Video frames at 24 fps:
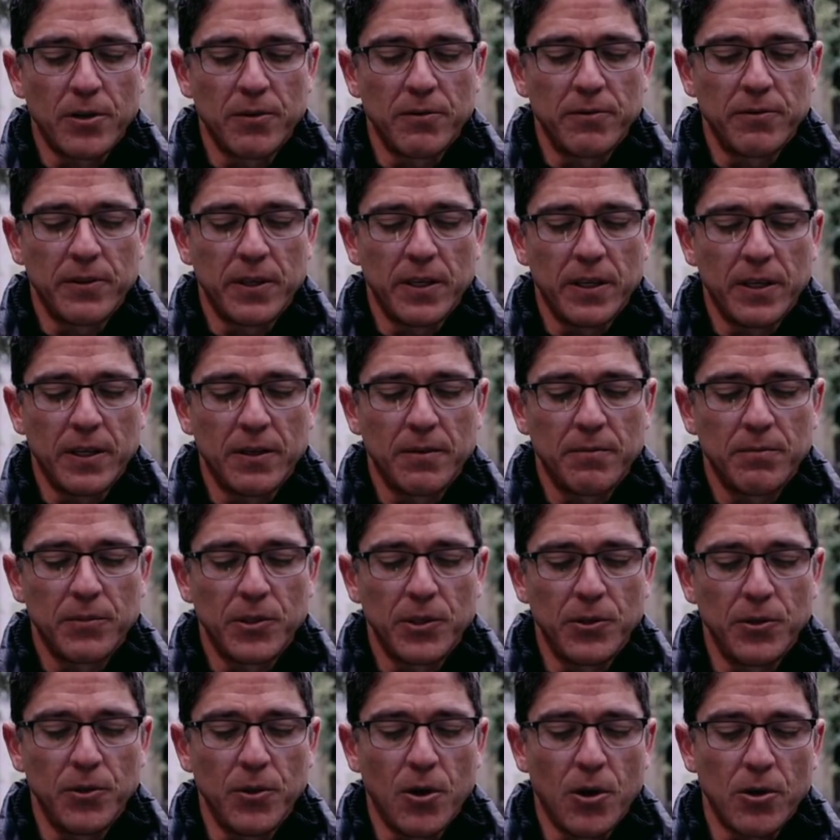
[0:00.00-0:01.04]
of
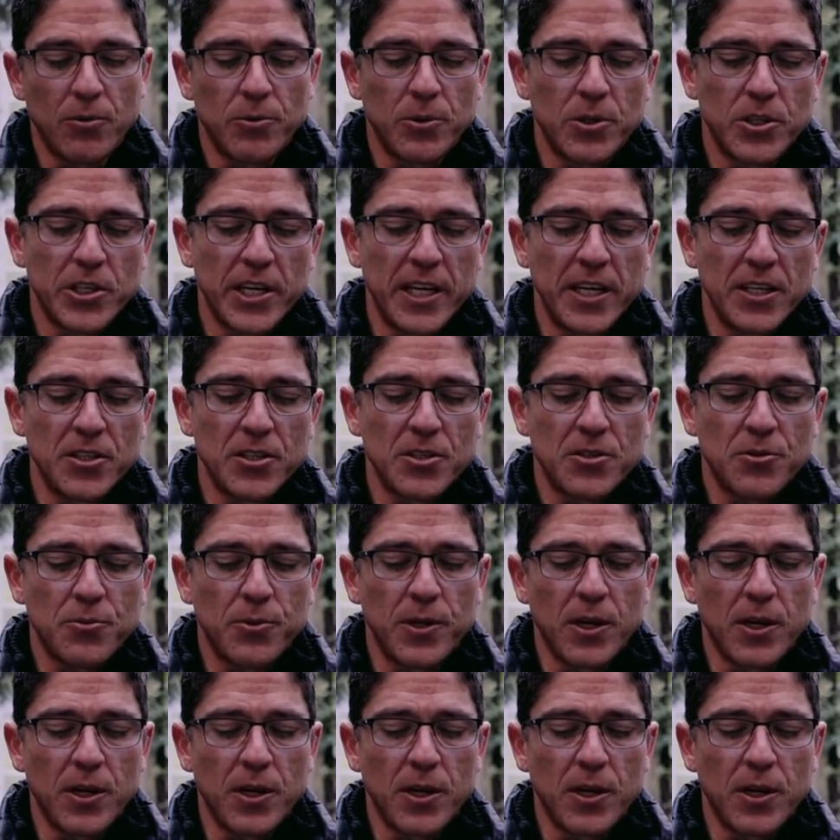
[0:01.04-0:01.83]
the new hardware changes.